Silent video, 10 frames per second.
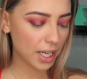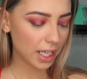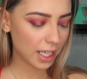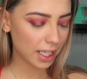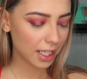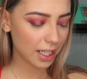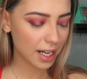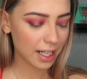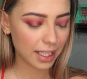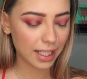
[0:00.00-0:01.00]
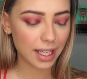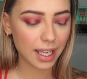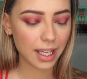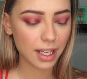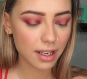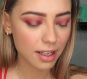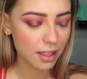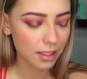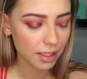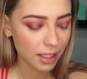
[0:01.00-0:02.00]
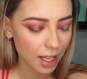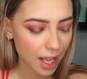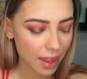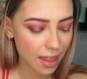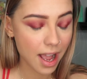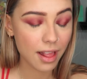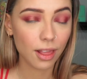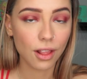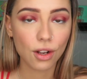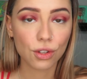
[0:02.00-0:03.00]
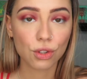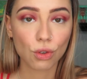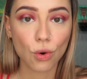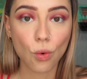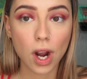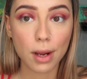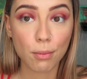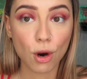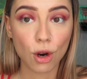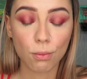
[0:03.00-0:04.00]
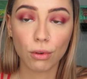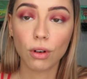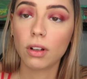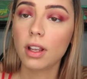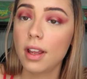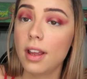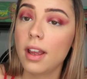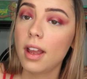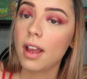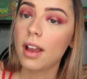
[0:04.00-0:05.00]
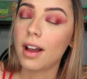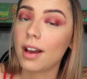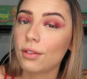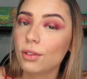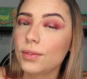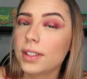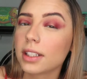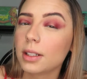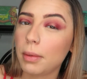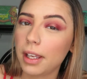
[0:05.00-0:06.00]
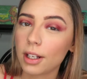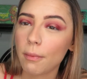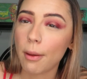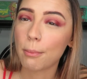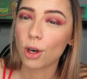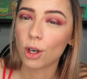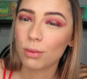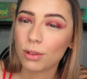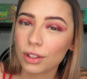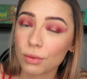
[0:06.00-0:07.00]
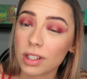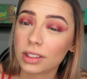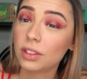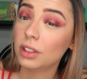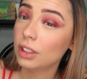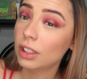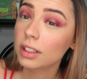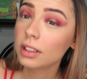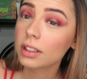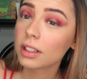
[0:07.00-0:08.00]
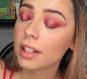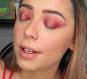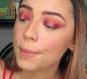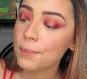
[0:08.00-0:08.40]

But again, that looks quite purple. I don't know if it's gonna pick up the purple in the rest of the look.